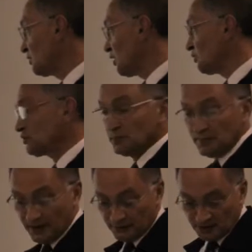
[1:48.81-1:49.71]
cultural
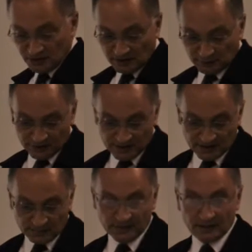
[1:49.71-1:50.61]
barriers that we
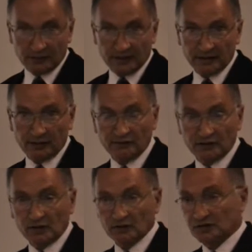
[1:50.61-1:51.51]
need to be aware of
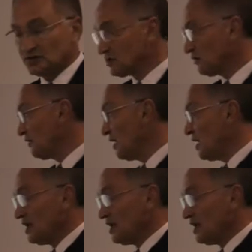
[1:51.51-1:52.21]
and conscious of.